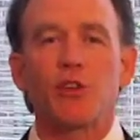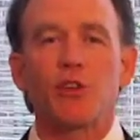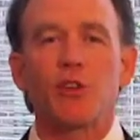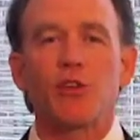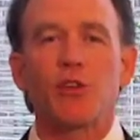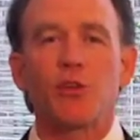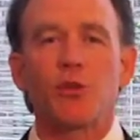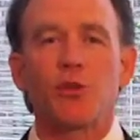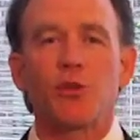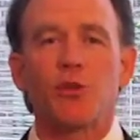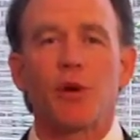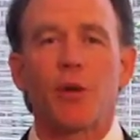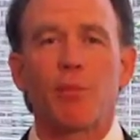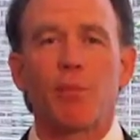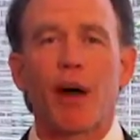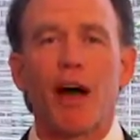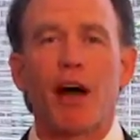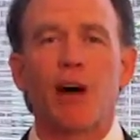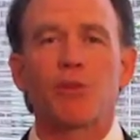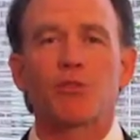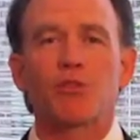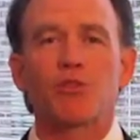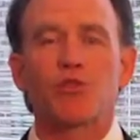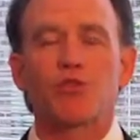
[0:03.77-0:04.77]
to you
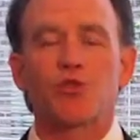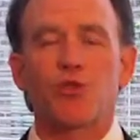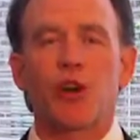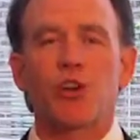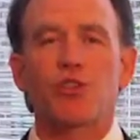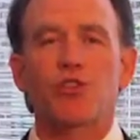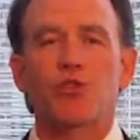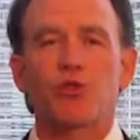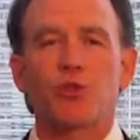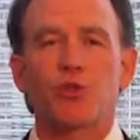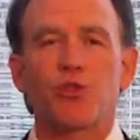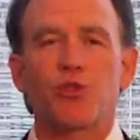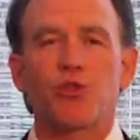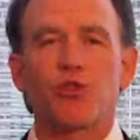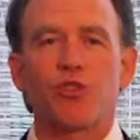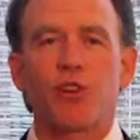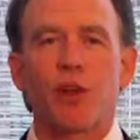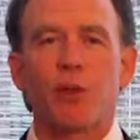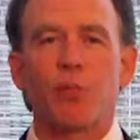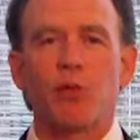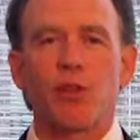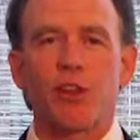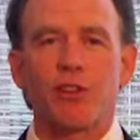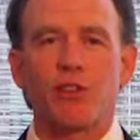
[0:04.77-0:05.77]
about structural
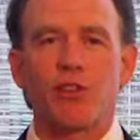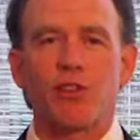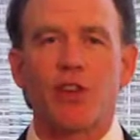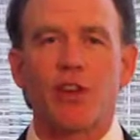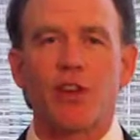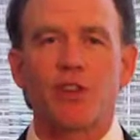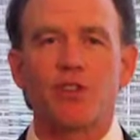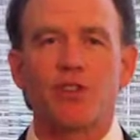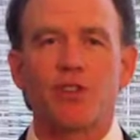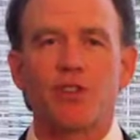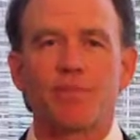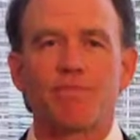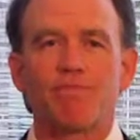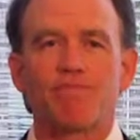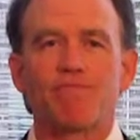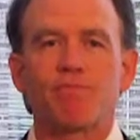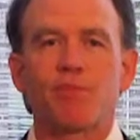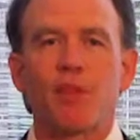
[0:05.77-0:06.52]
subluxation.